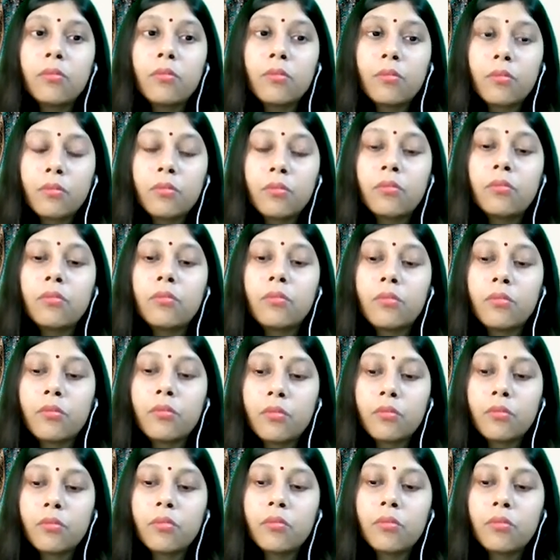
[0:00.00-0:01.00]

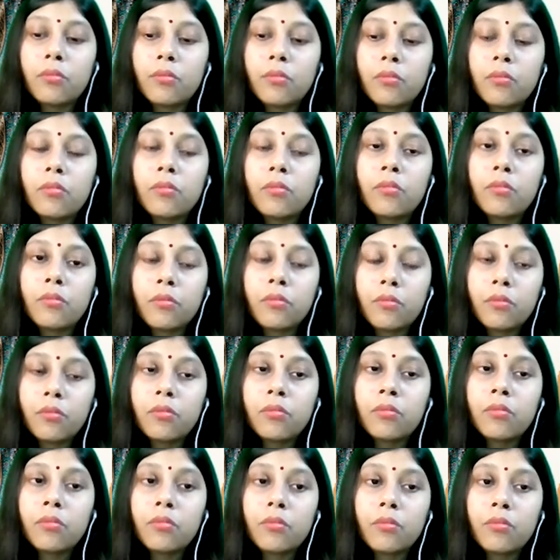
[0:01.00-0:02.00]

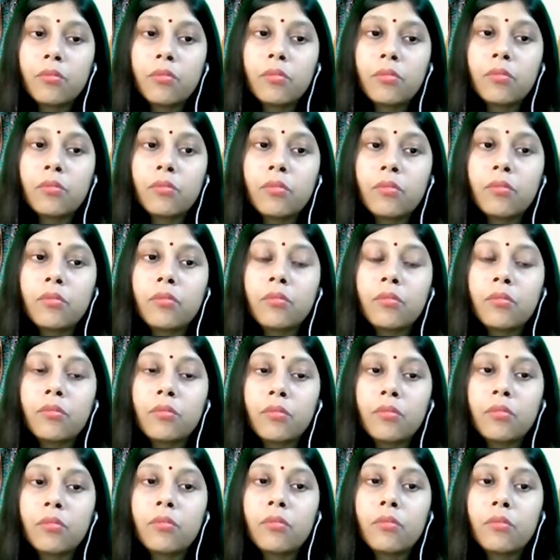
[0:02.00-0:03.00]

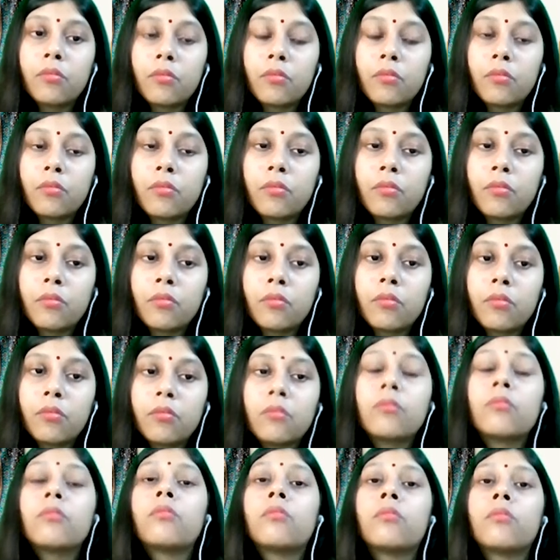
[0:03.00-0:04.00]

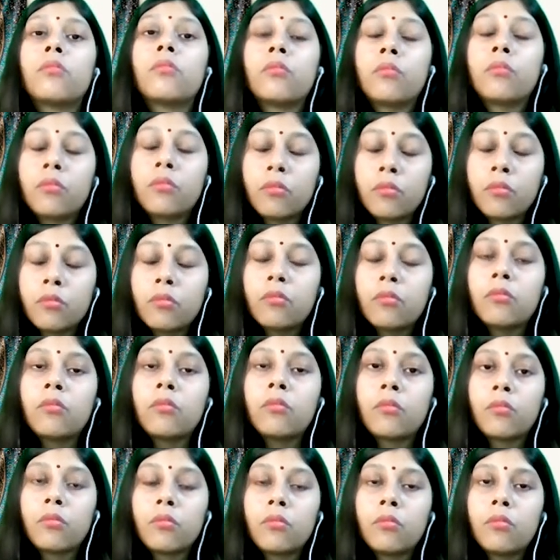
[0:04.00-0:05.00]

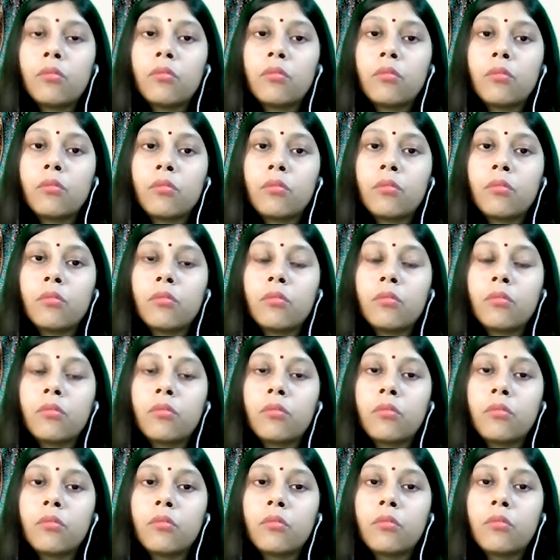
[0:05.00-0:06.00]

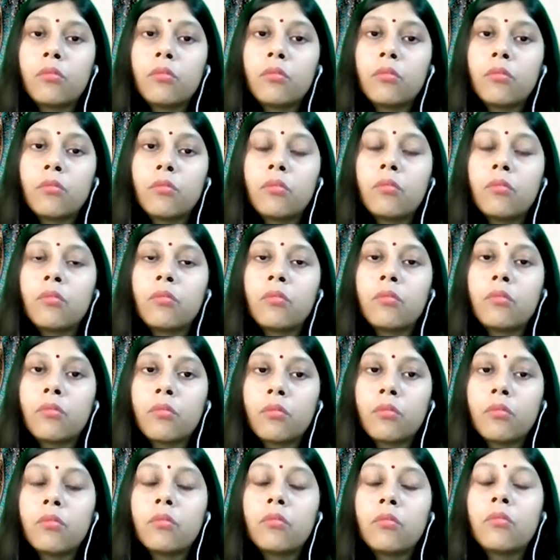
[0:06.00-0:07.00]

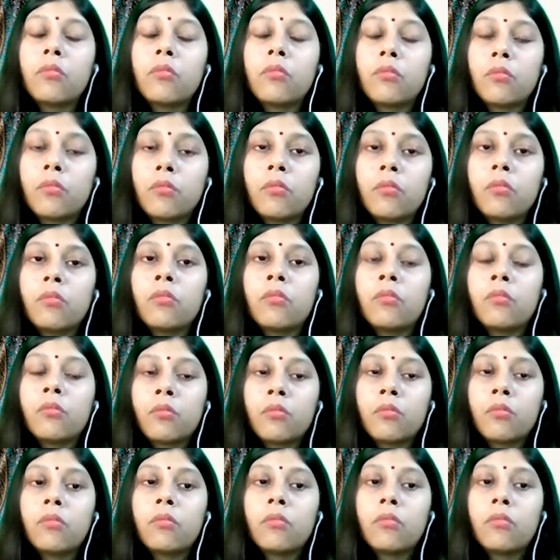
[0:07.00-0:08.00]
The person shown says nothing.